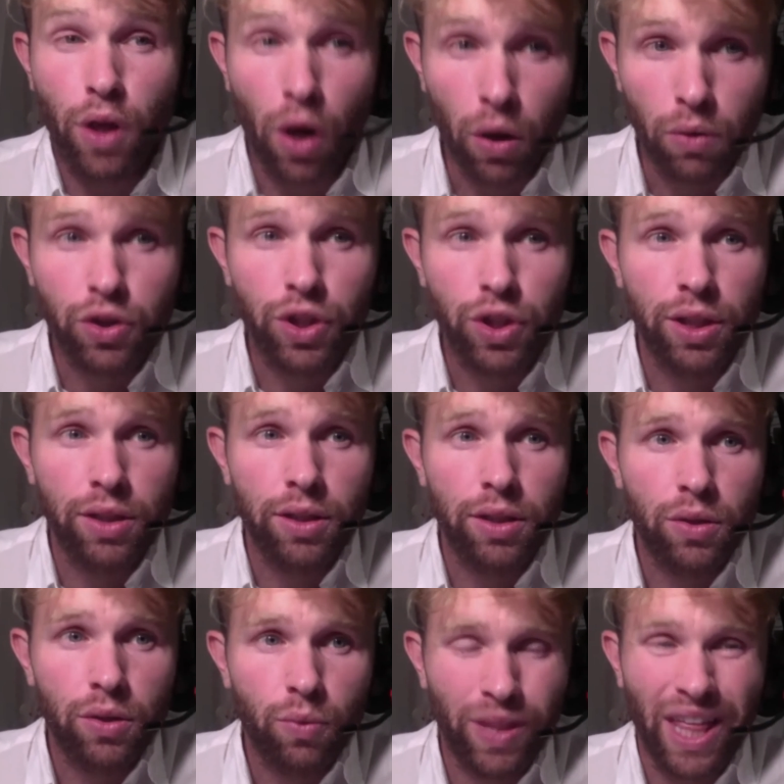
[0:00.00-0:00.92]

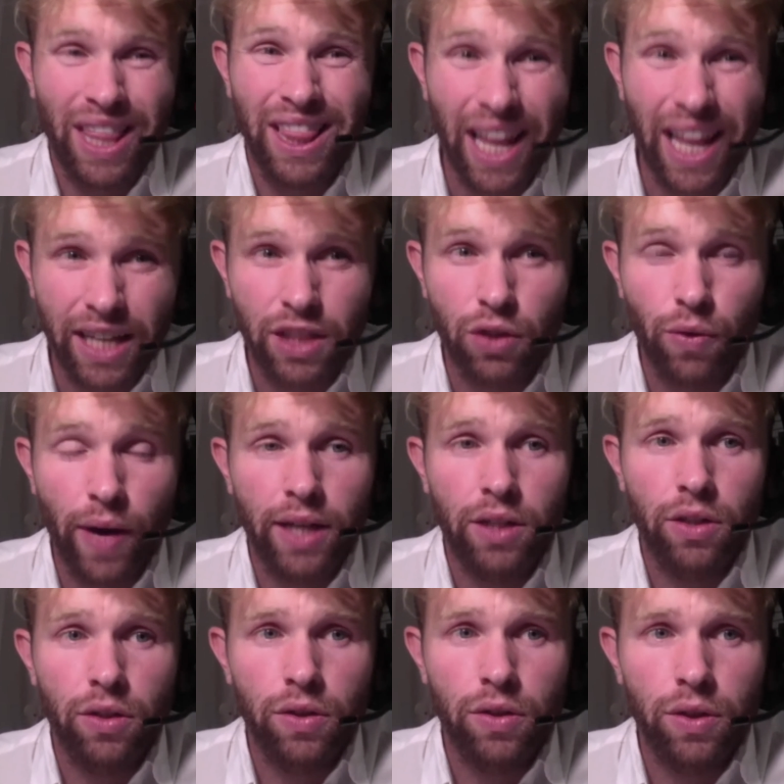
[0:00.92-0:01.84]
coaches, with athletic
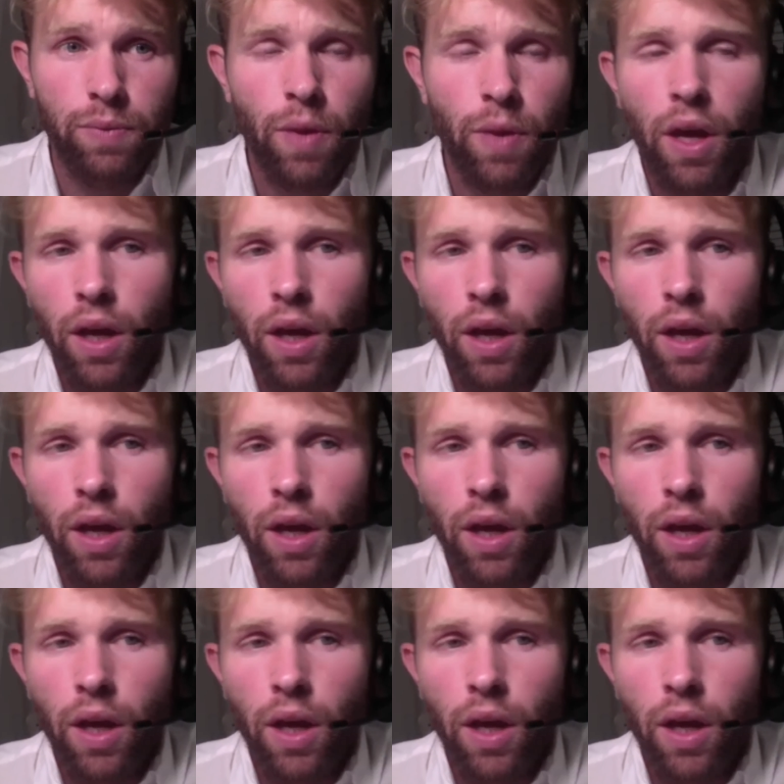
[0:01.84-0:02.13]
directors,